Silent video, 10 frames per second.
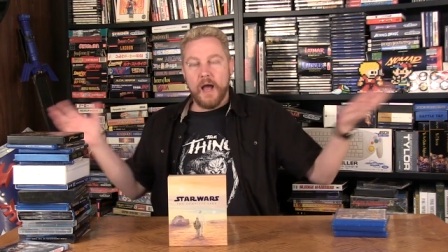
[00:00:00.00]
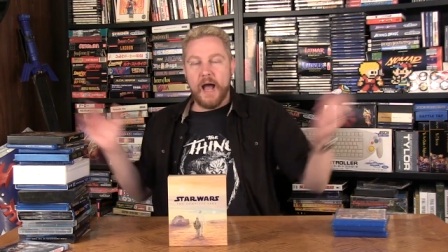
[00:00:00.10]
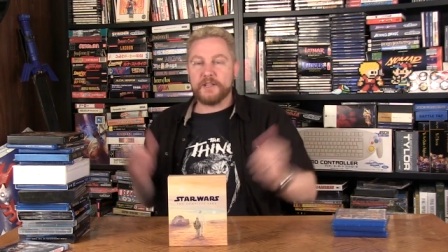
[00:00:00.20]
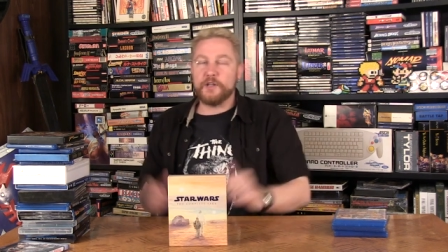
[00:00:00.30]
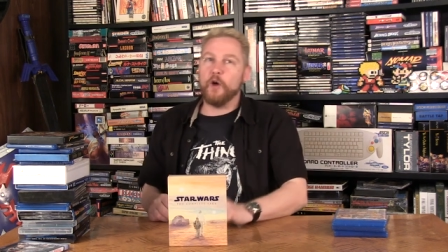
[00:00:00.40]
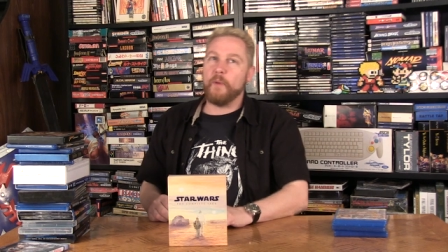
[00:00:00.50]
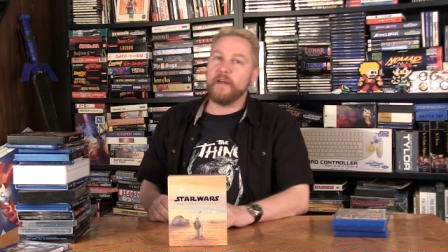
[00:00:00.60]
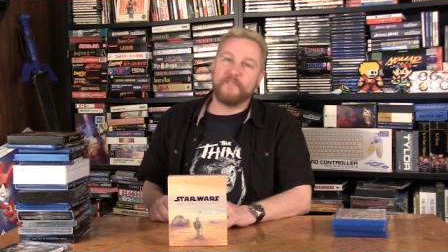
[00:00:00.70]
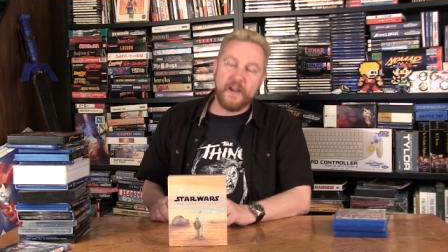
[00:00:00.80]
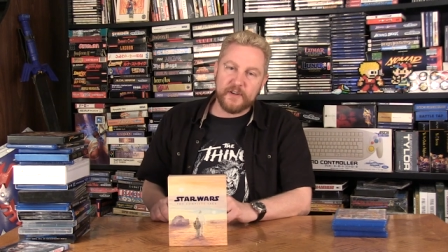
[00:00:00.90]
as you know,
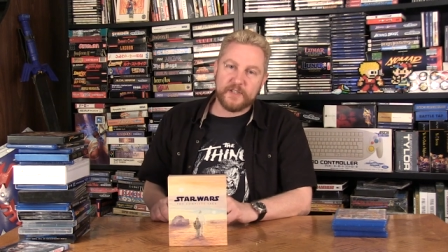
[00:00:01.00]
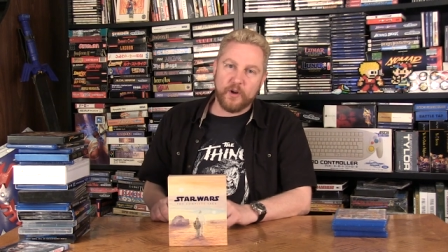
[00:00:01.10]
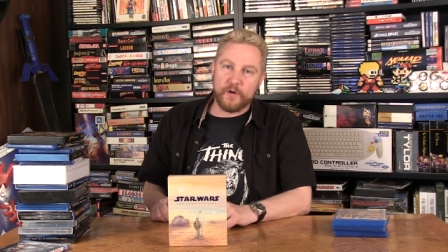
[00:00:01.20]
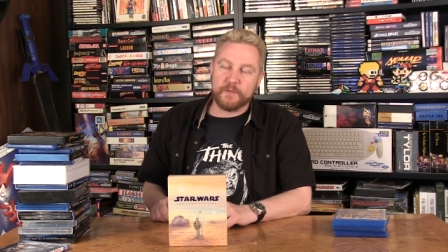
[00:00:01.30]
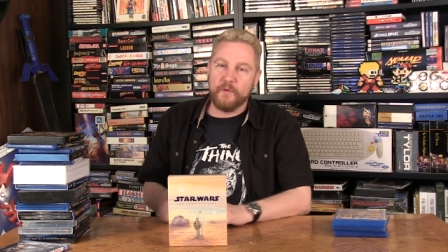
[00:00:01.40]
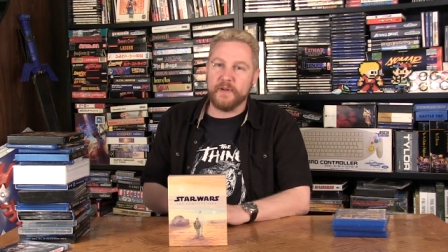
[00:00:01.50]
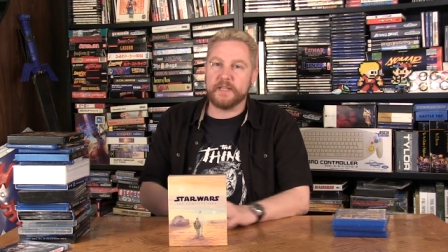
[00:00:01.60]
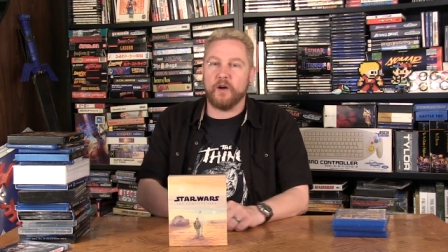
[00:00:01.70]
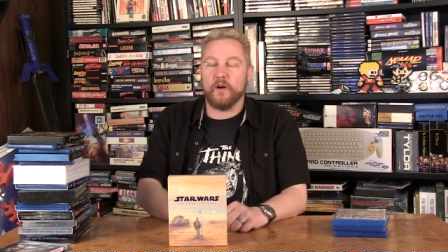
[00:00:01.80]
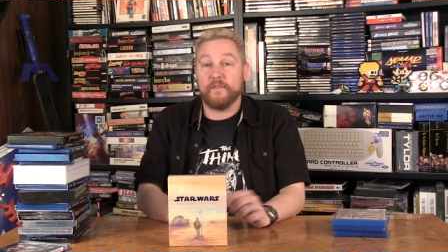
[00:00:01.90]
my favorite Star Wars
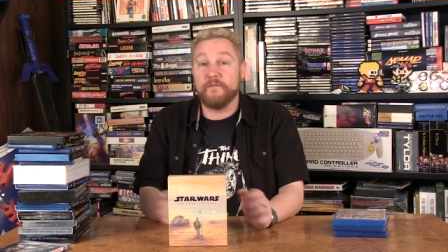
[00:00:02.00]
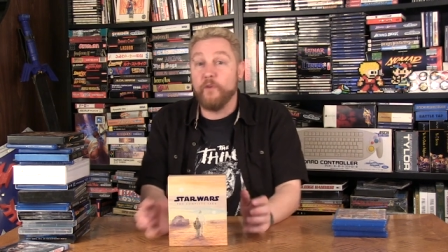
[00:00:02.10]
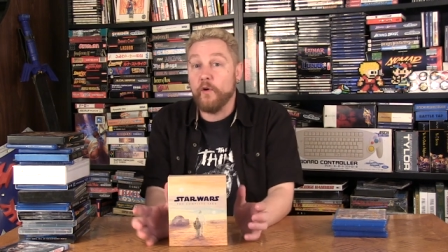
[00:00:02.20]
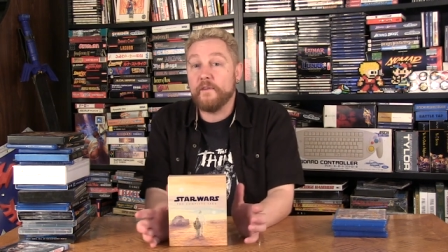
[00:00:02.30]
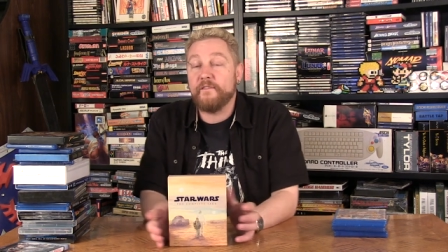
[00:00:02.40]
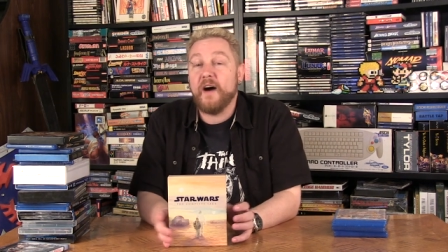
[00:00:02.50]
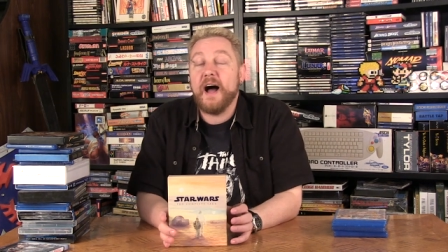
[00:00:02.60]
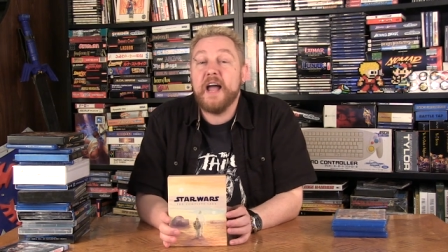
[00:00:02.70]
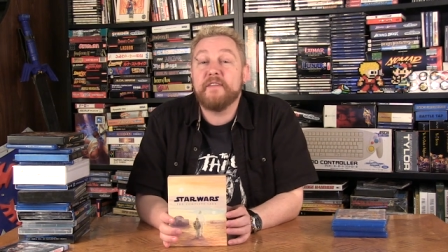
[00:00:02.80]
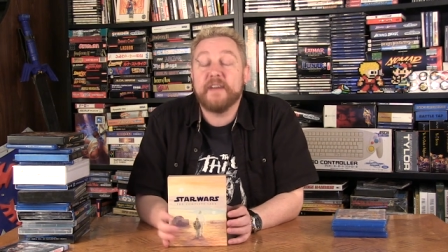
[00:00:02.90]
movies are 4,
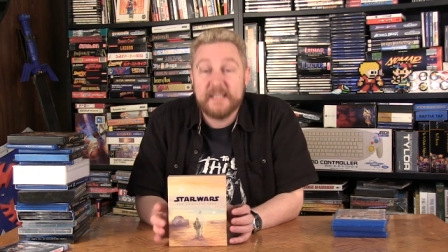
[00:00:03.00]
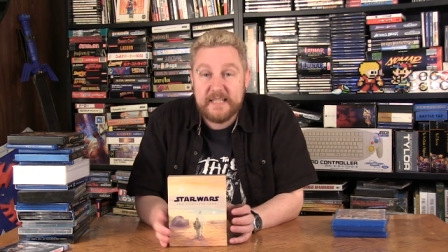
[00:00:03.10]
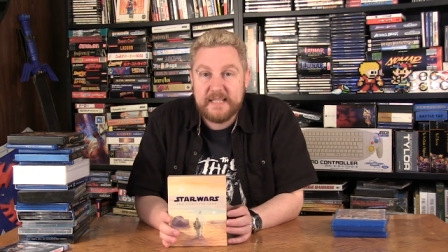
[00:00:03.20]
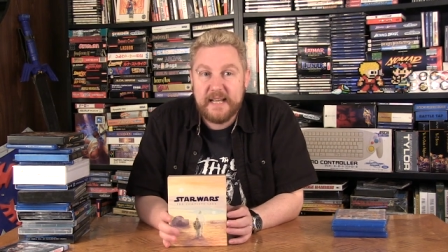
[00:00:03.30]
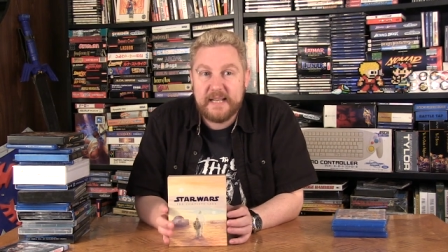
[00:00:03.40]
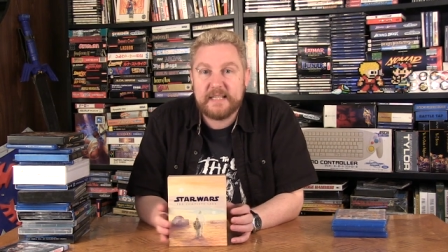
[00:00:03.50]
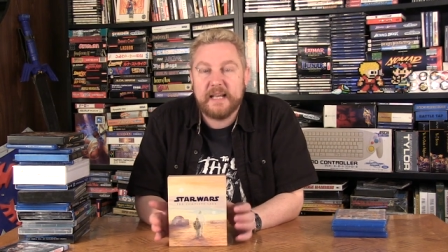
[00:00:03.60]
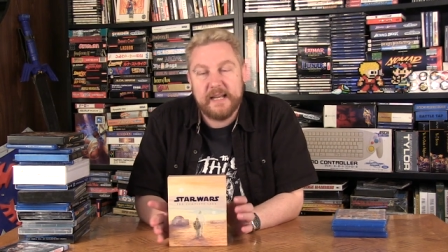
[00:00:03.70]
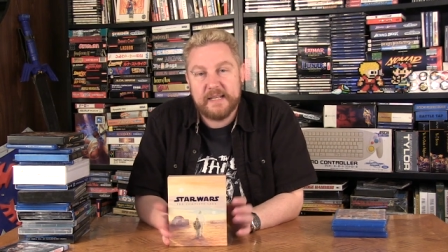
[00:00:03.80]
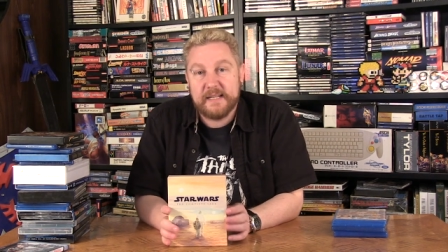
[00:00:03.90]
5, and 6,
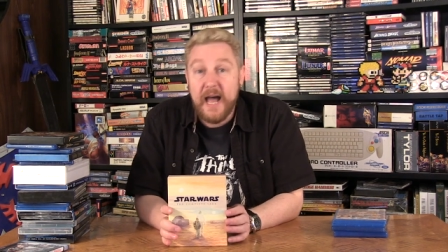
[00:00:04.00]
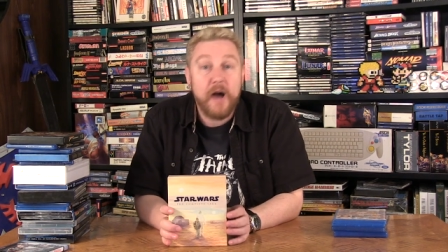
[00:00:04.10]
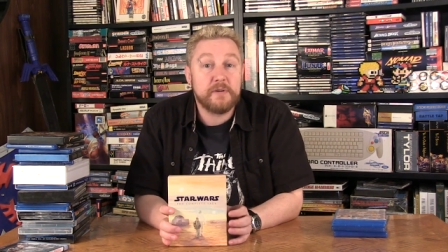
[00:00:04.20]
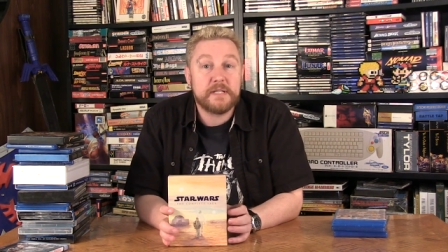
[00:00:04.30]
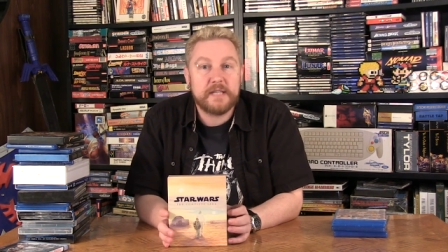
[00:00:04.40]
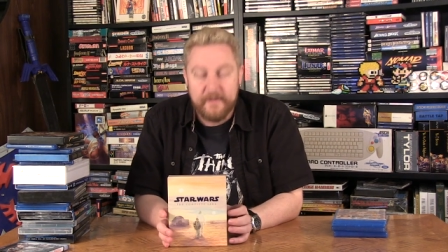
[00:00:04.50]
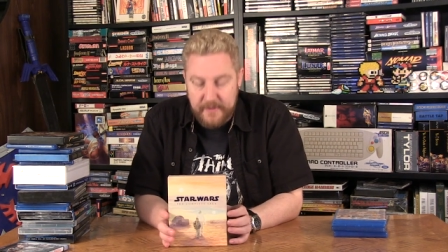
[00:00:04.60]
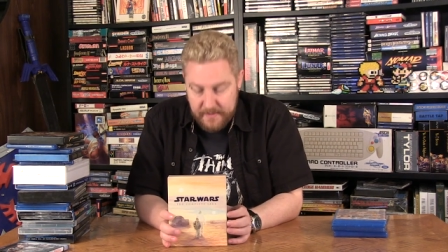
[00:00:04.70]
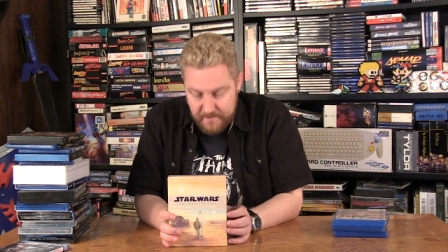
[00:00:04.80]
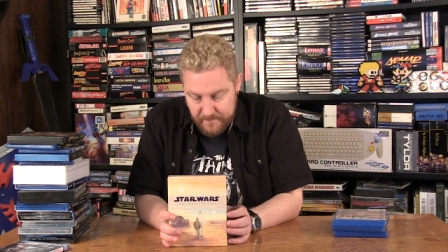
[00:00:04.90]
and now
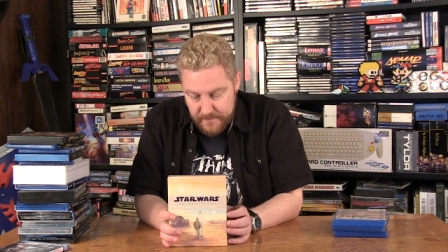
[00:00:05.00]
7.